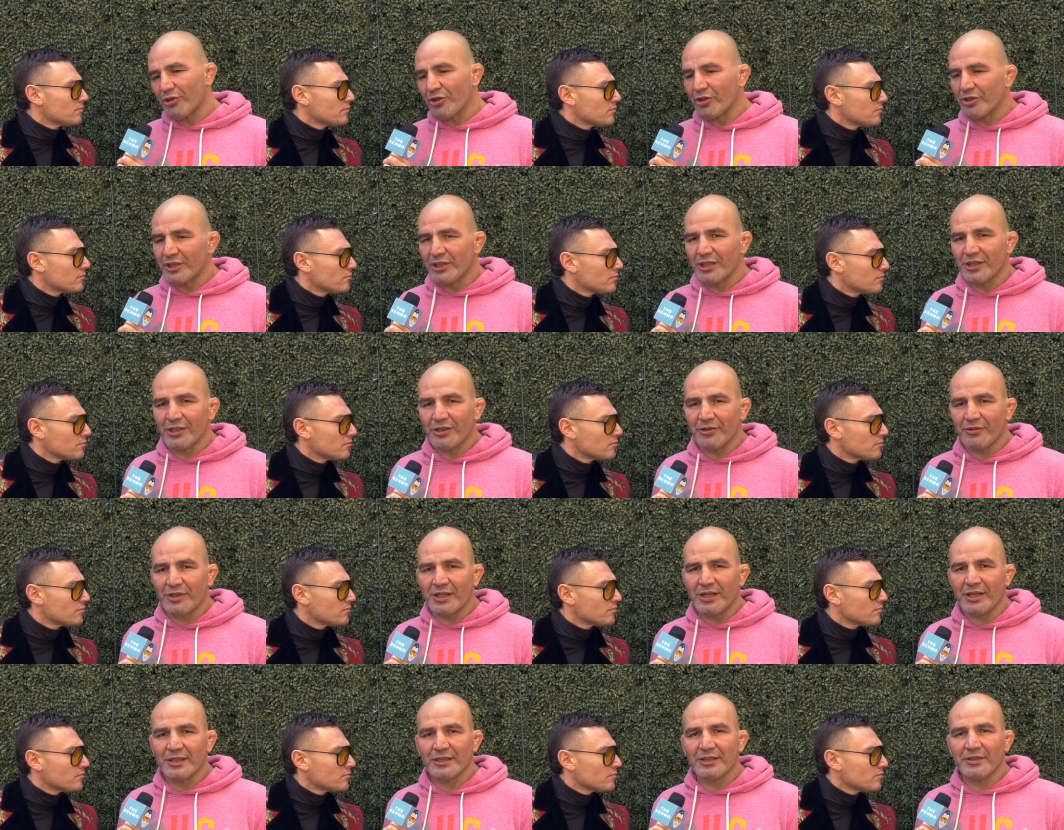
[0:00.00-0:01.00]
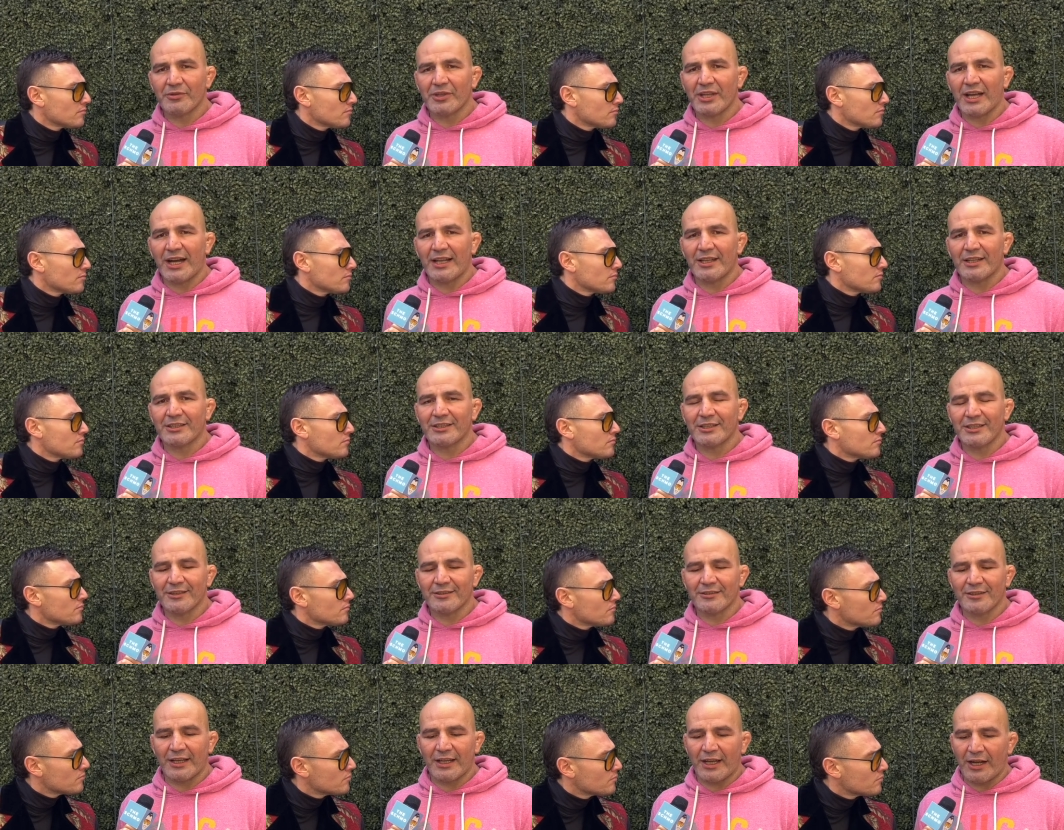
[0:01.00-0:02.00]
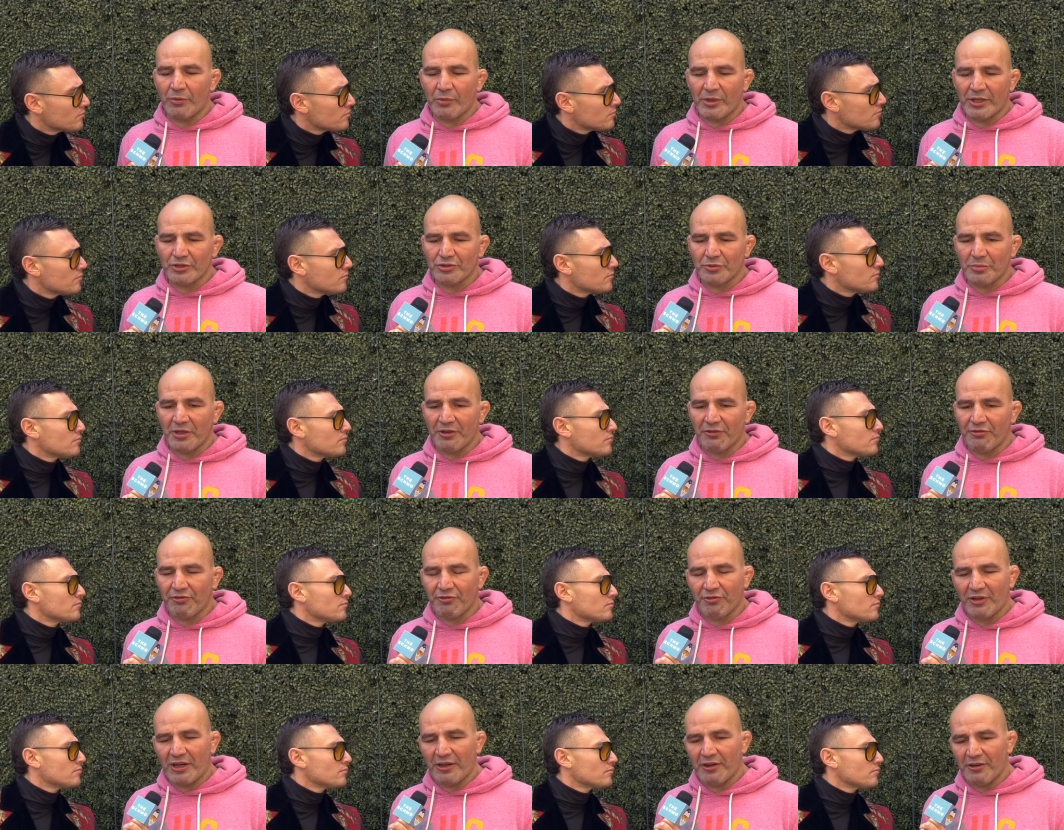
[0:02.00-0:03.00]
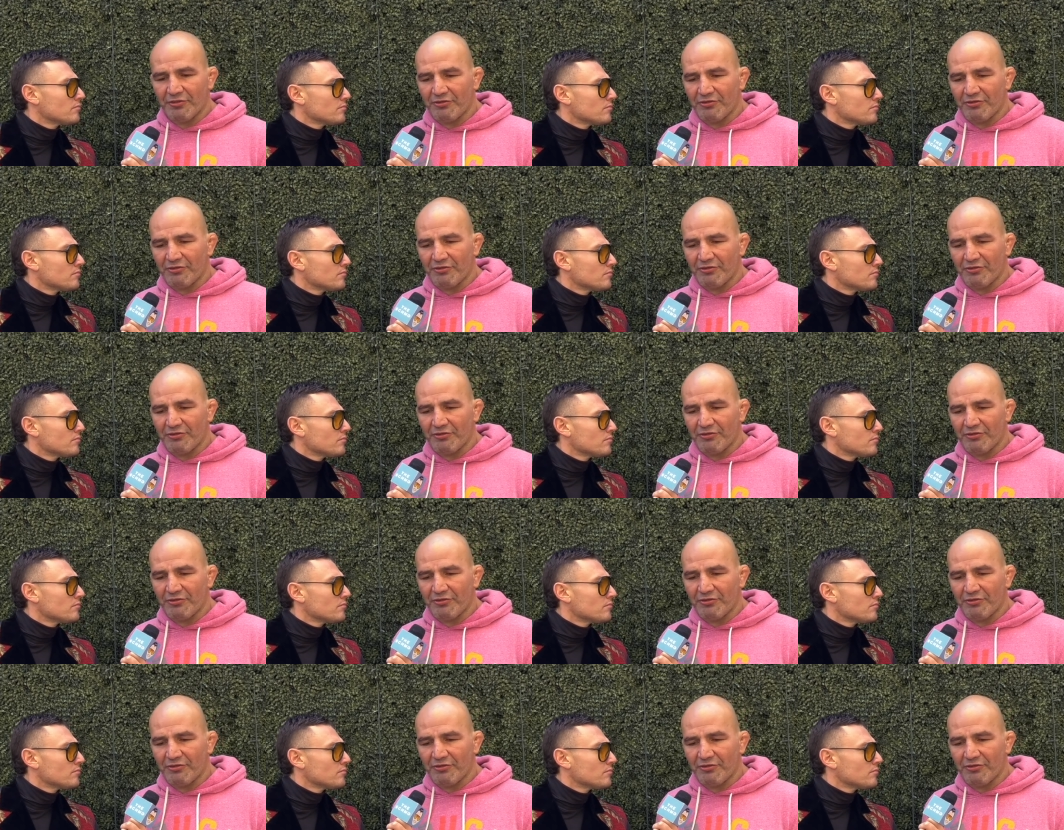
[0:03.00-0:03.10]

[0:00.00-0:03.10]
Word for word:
Speaker 1: good. You know, uh, the reality is, like, I wanted to be a, a